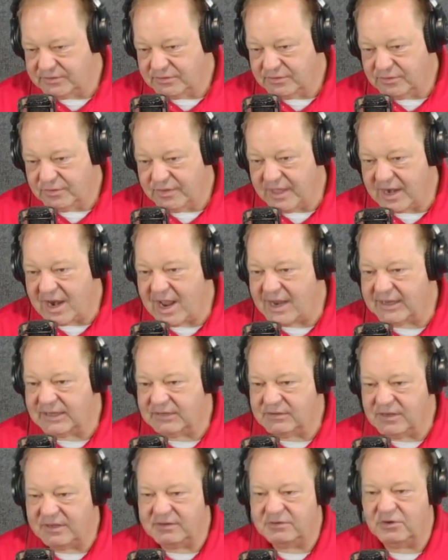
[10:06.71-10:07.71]
that I can
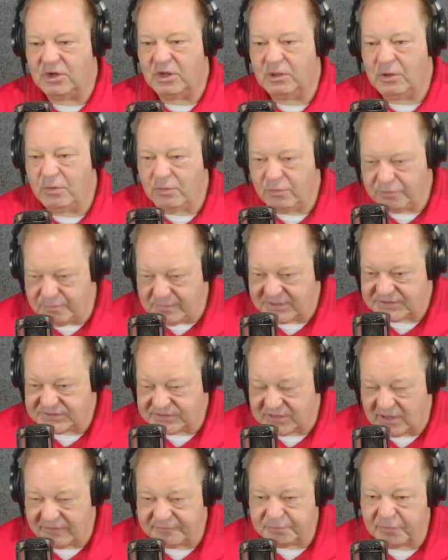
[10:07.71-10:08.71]
then clothe
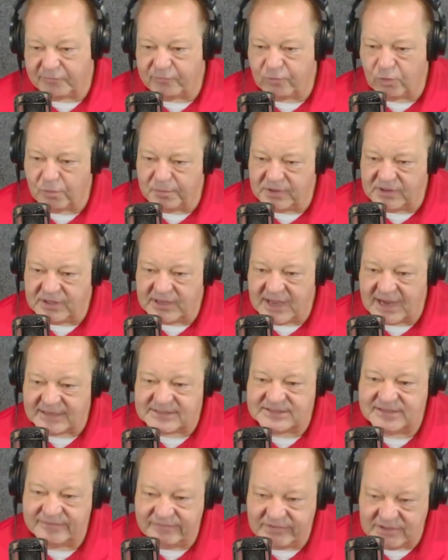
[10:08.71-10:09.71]
myself, performing the
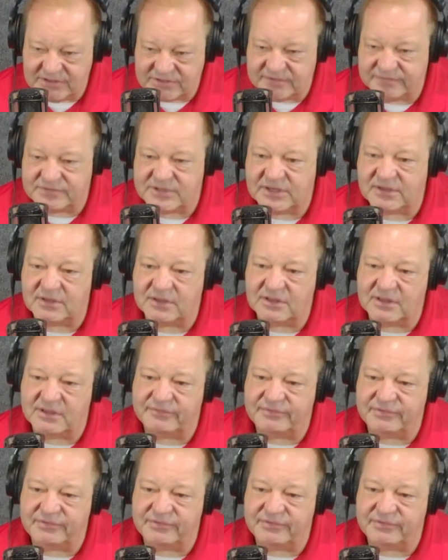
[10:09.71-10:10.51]
activities of daily living.